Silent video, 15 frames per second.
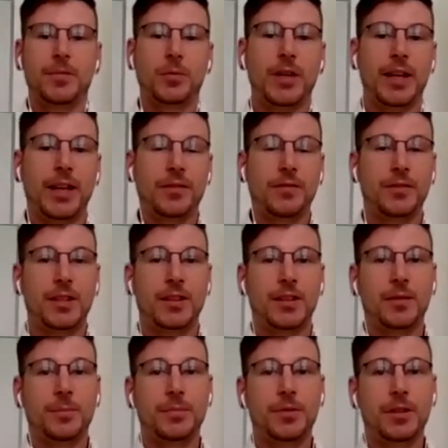We have
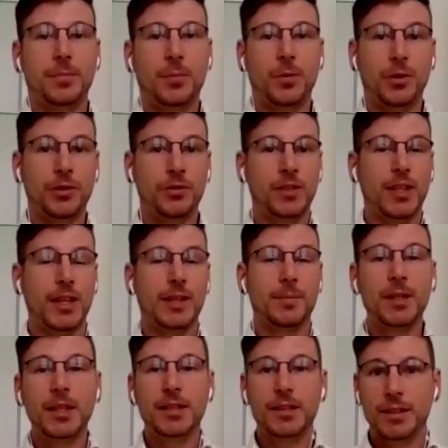the point of
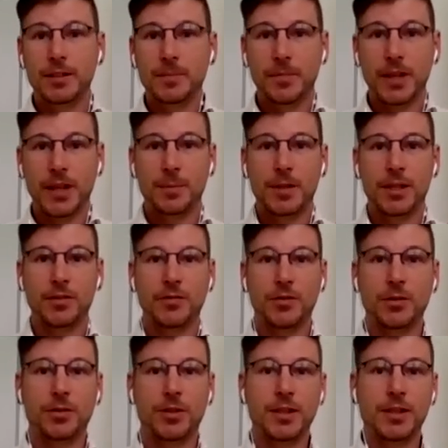liability. I mean, of
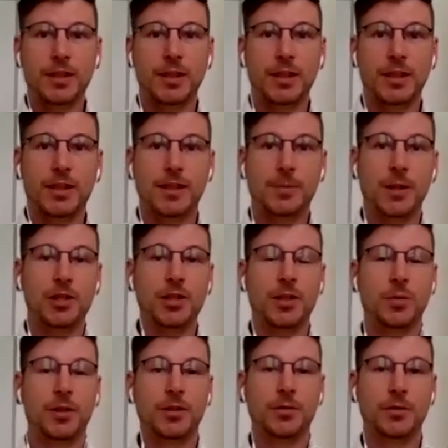course, especially
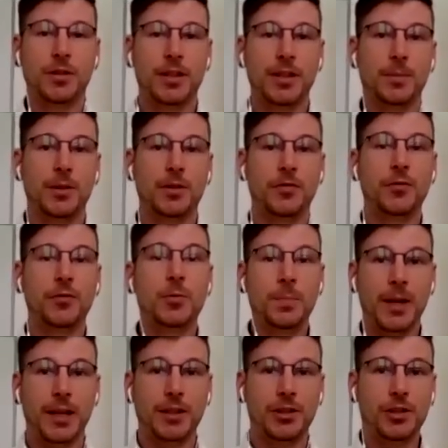when you think about food
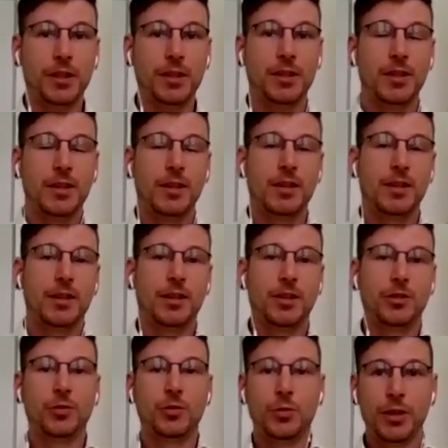packaging,
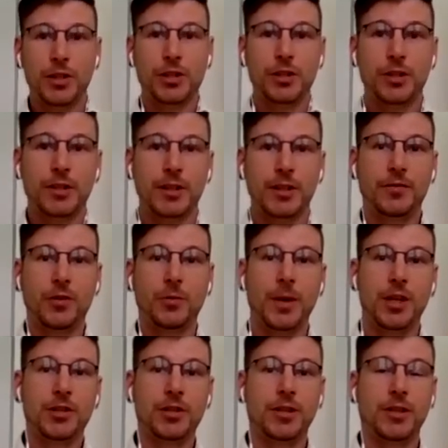nutrition
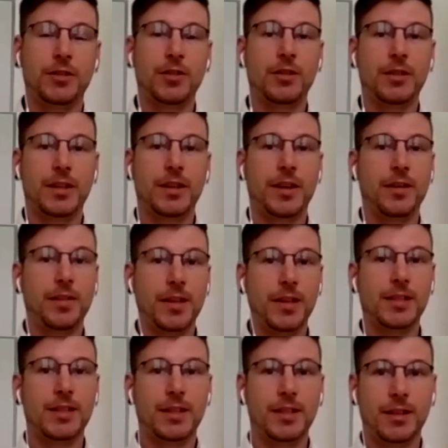information and all that are
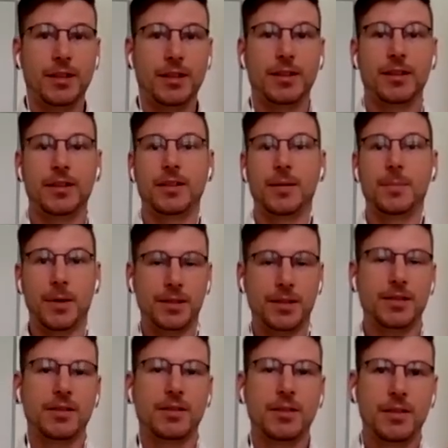things that are a
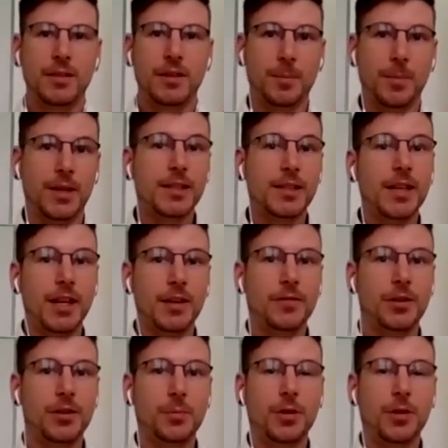must have
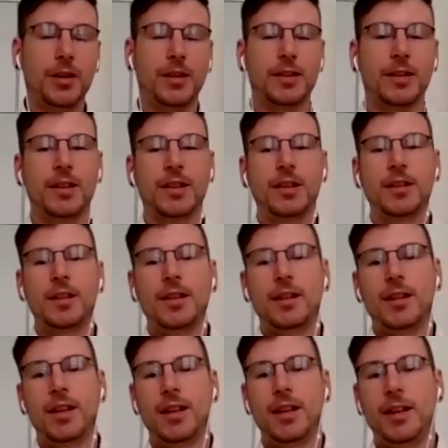on a product.
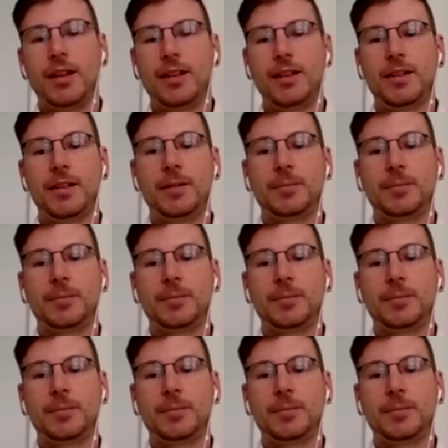And